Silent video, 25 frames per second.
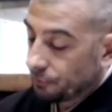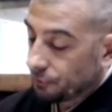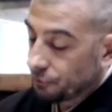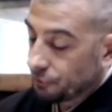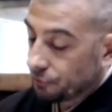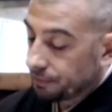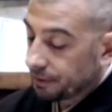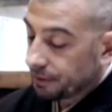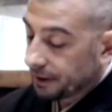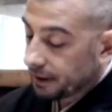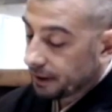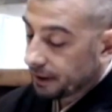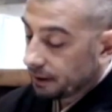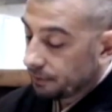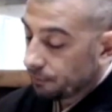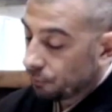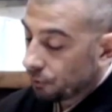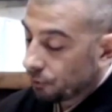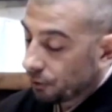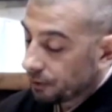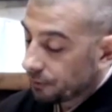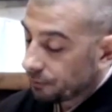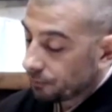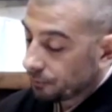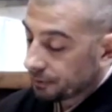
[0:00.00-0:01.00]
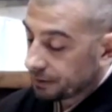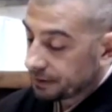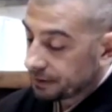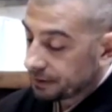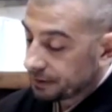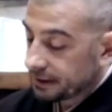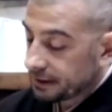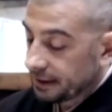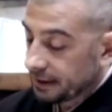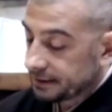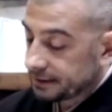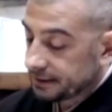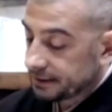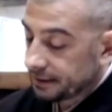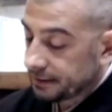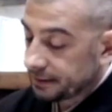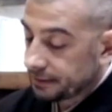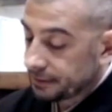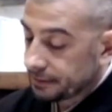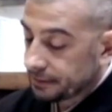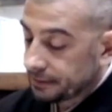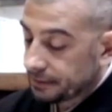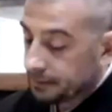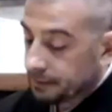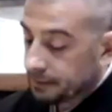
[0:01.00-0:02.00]
When you become one with
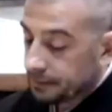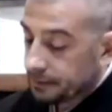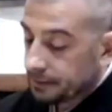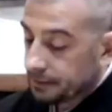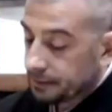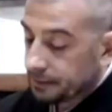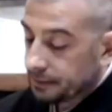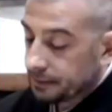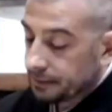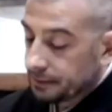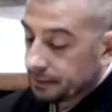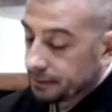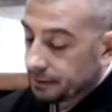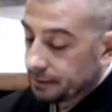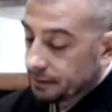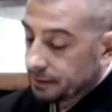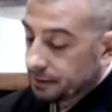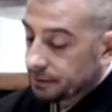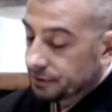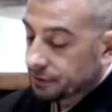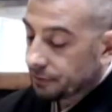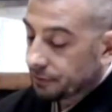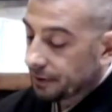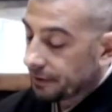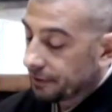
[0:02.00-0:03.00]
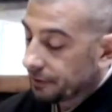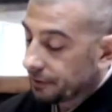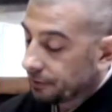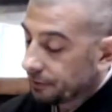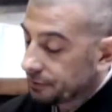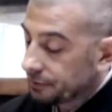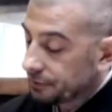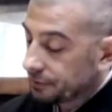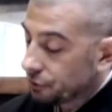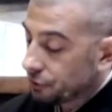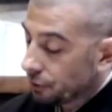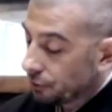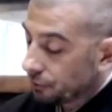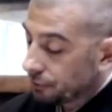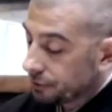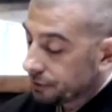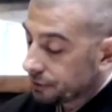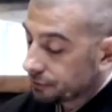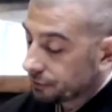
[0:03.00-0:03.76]
Zazen, so that there is no